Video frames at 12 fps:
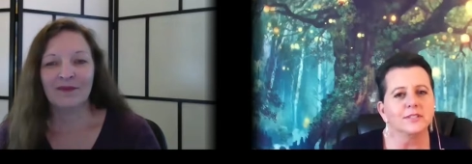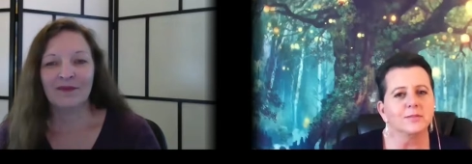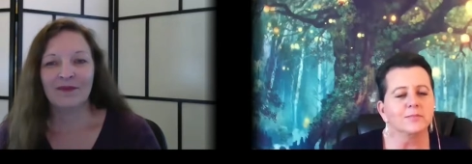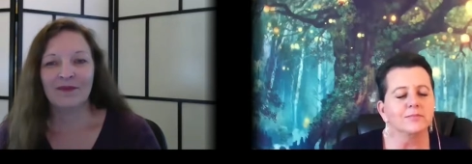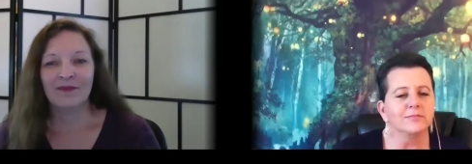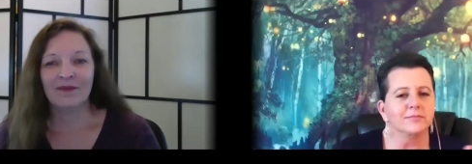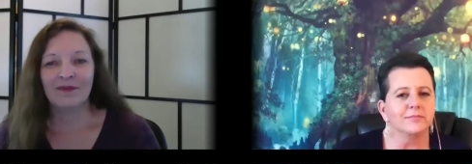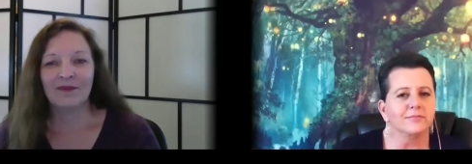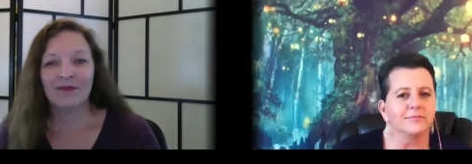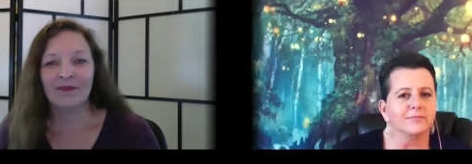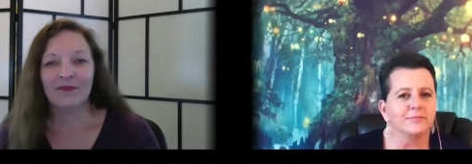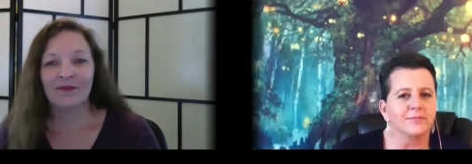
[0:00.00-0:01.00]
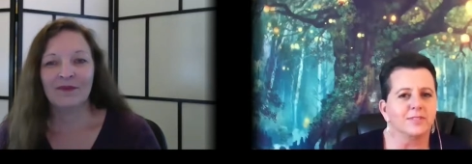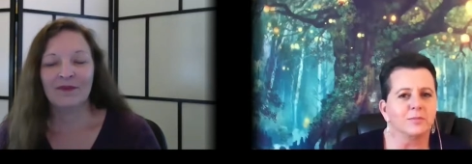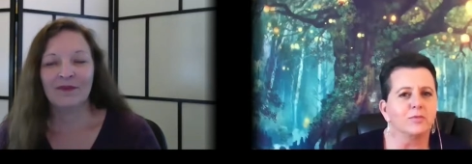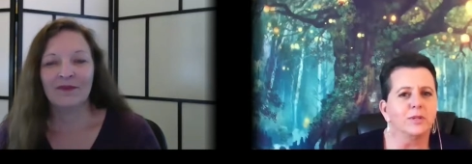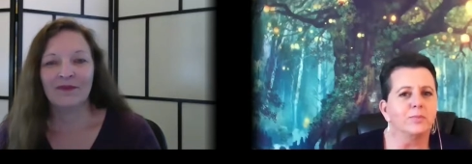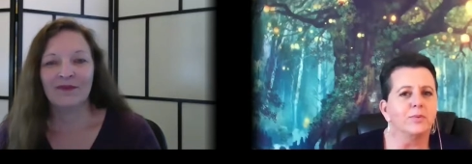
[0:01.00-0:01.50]
Speaker 1: some
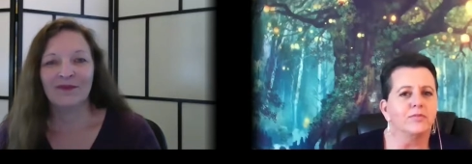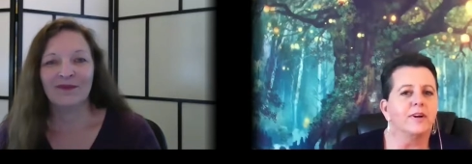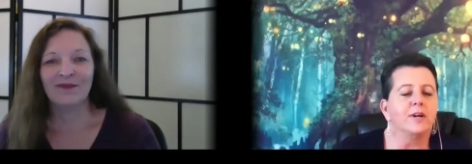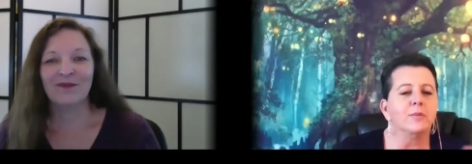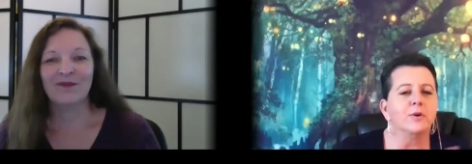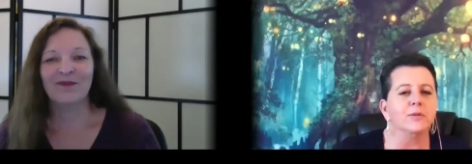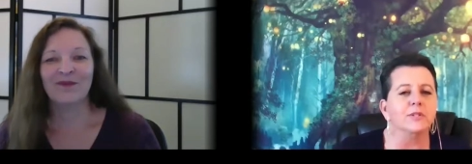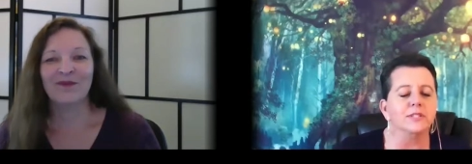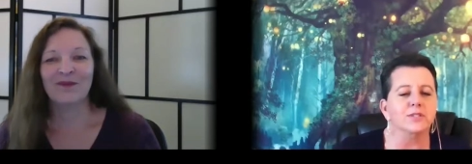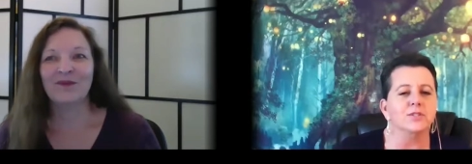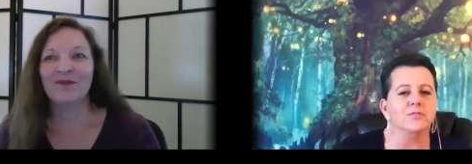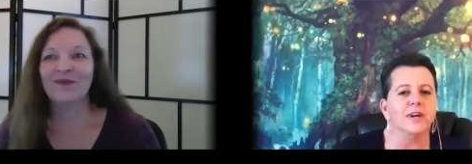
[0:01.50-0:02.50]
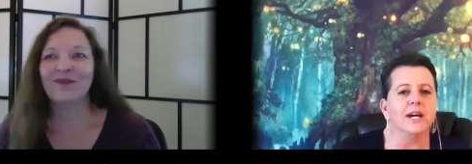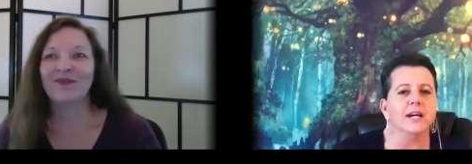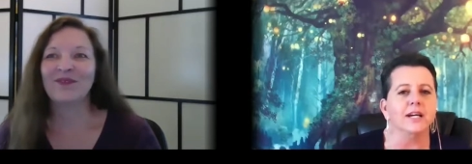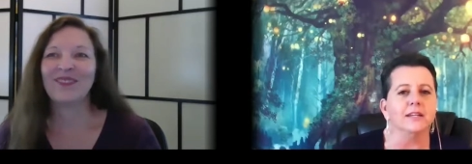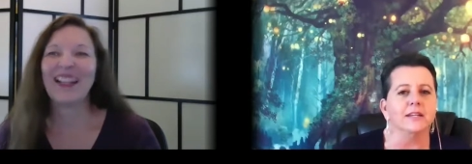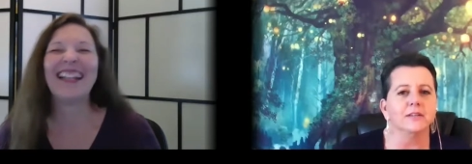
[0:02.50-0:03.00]
some really profound moments that you've
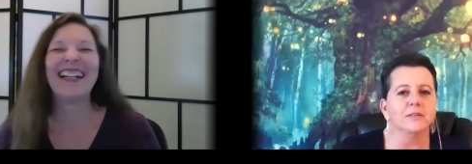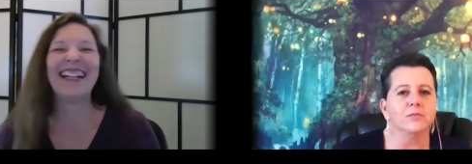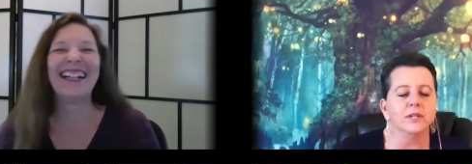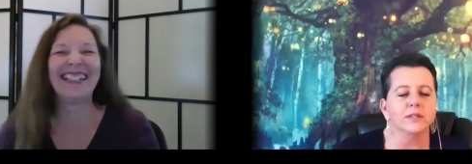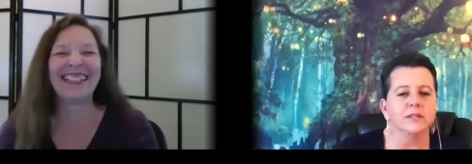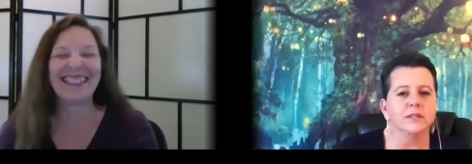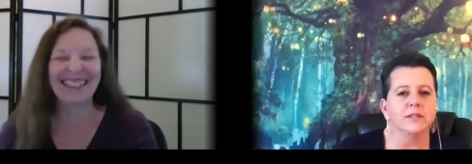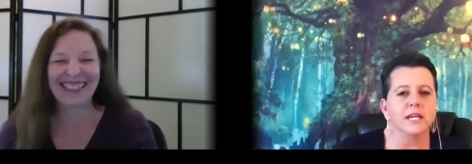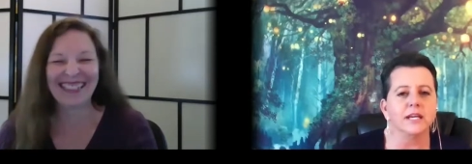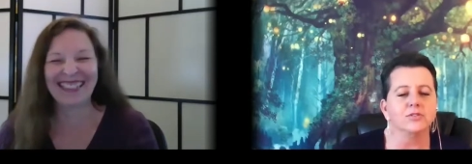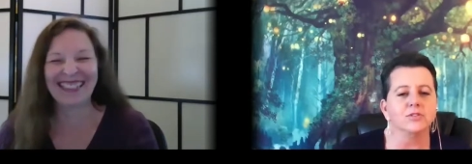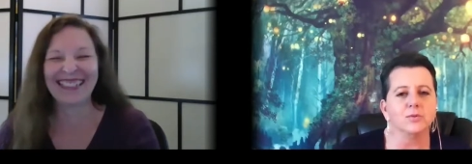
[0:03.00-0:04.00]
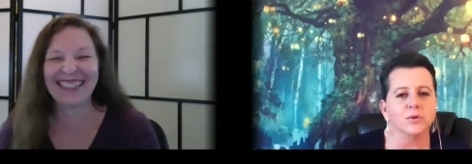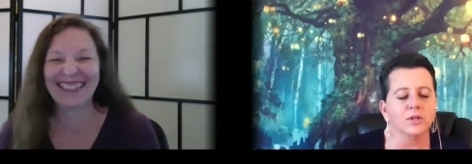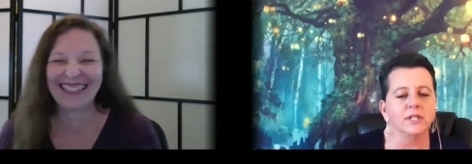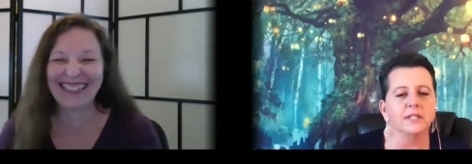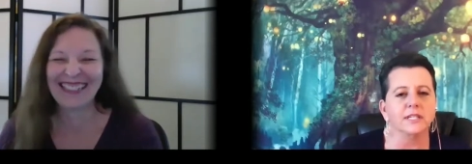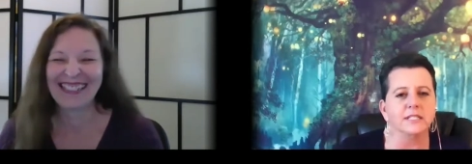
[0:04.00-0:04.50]
had with the energy
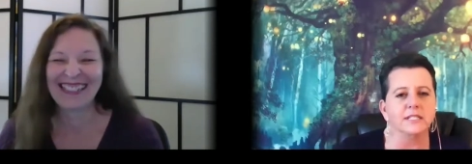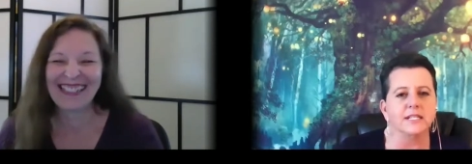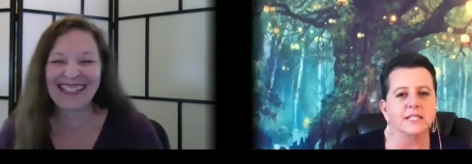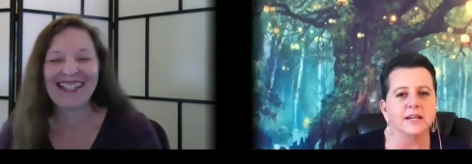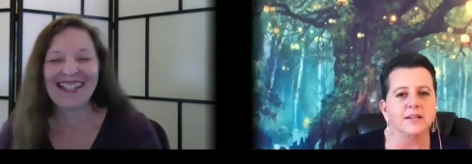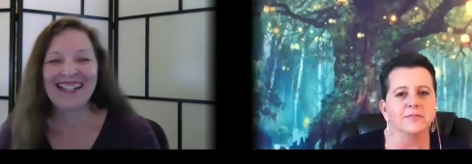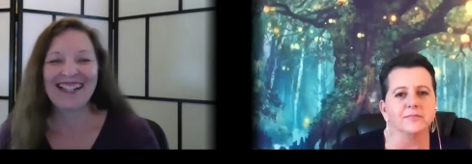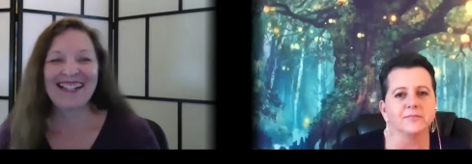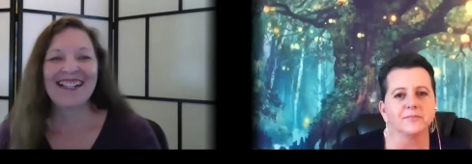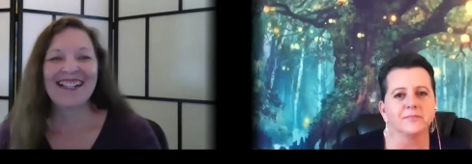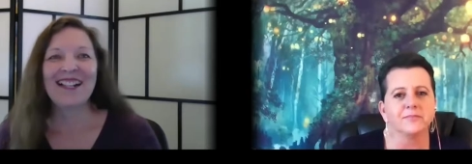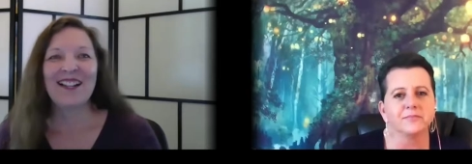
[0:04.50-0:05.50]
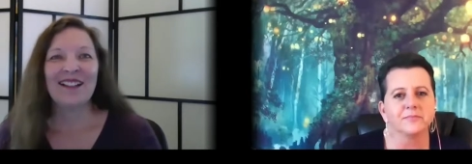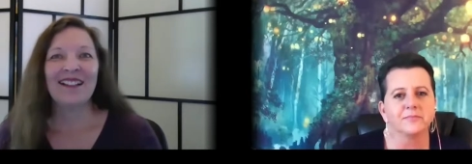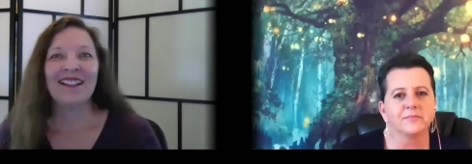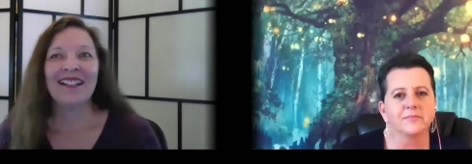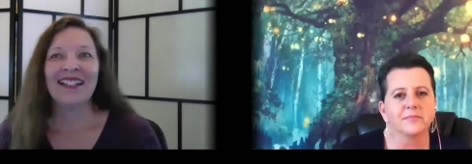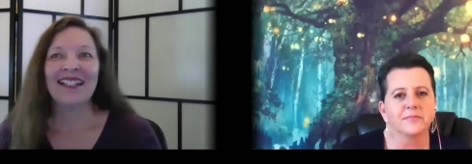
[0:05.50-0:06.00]
work and things like that
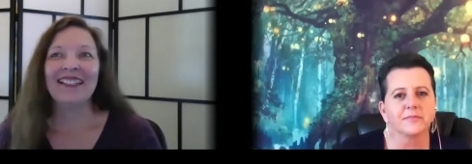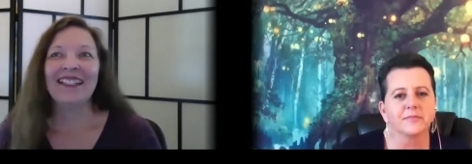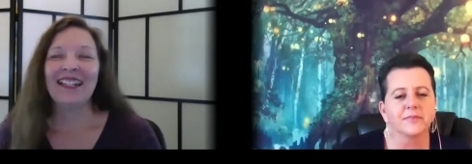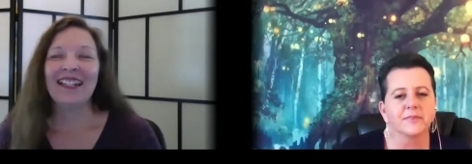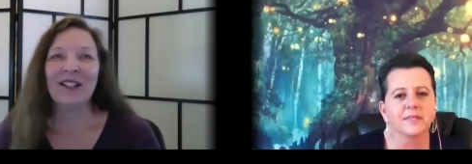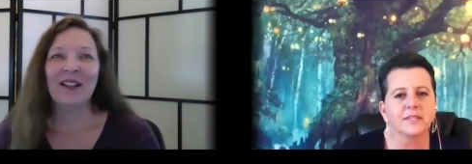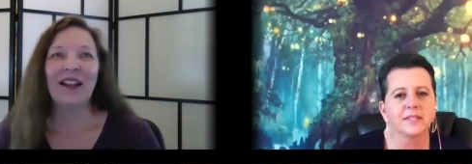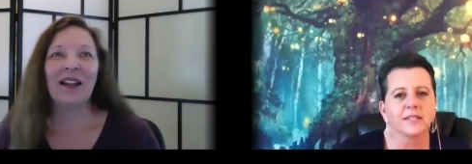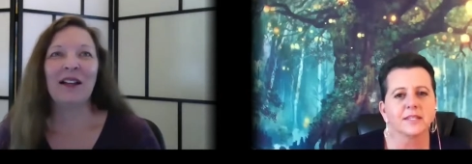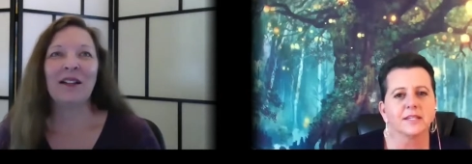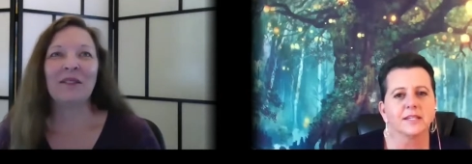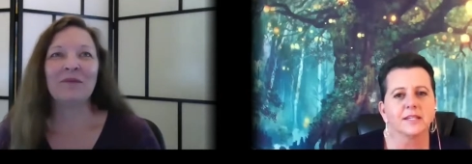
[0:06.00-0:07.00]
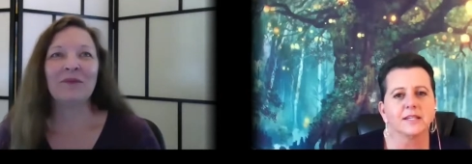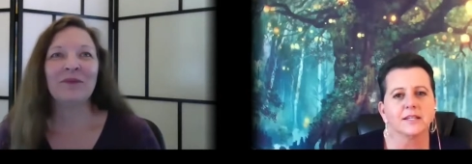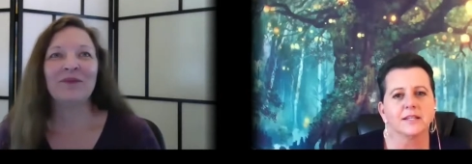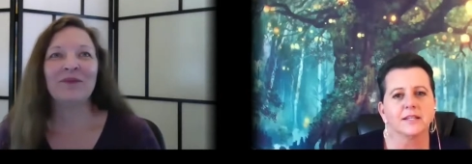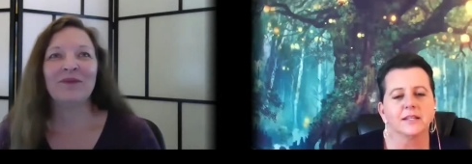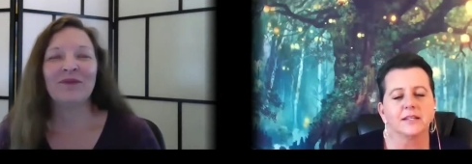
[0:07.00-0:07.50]
Speaker 2: uh, let's see um
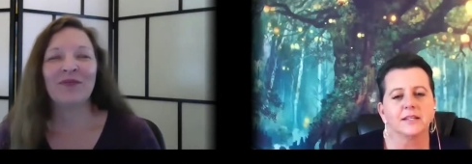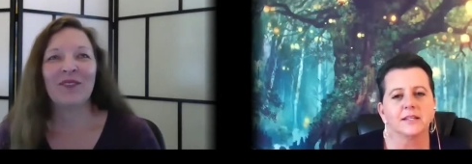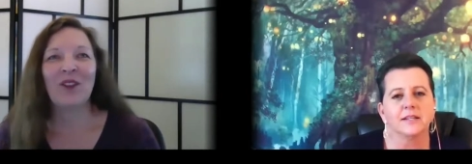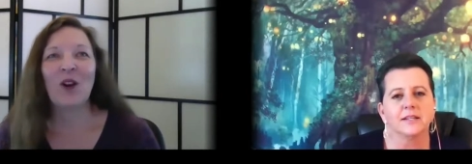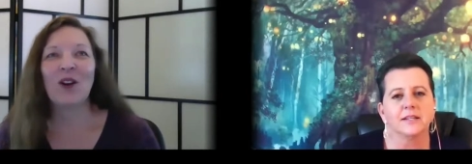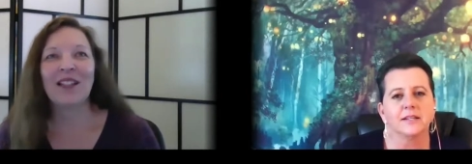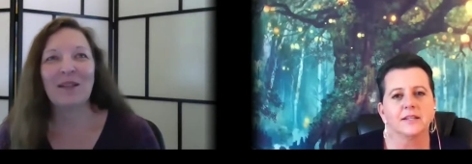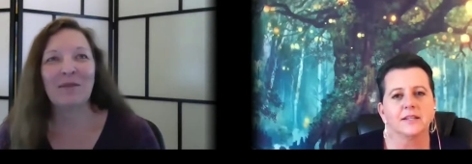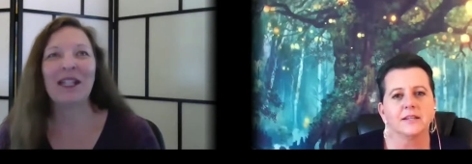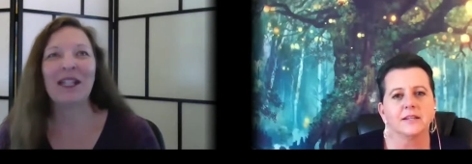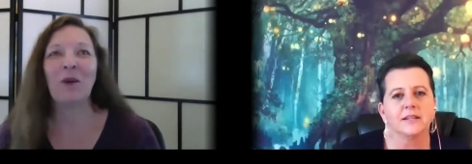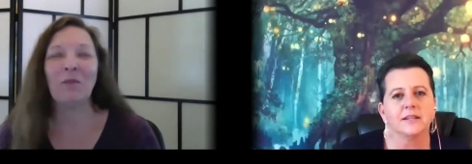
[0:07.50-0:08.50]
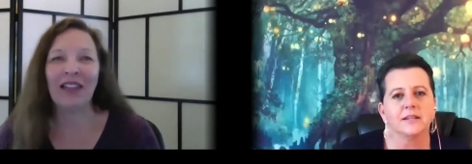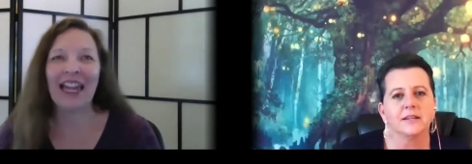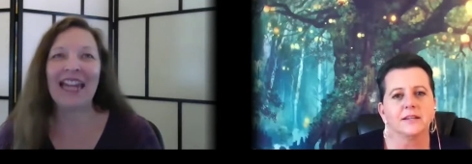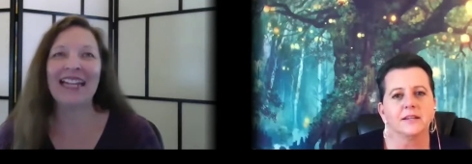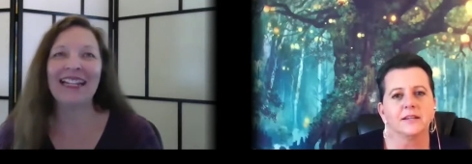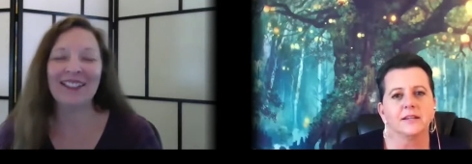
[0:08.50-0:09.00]
of course i'm going to go
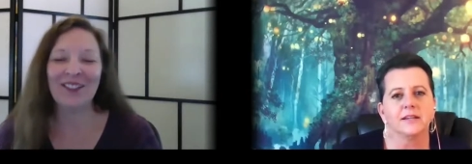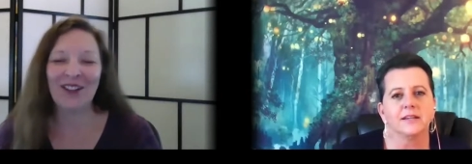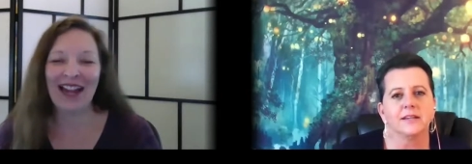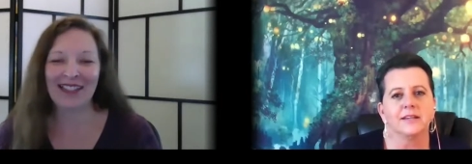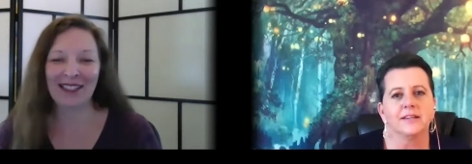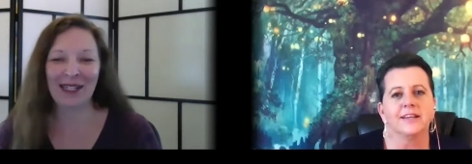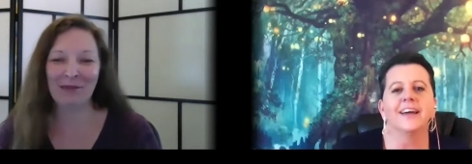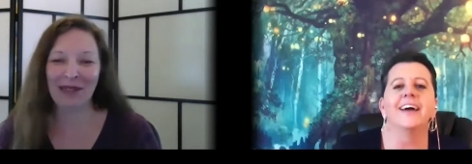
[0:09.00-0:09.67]
blank because you're asking me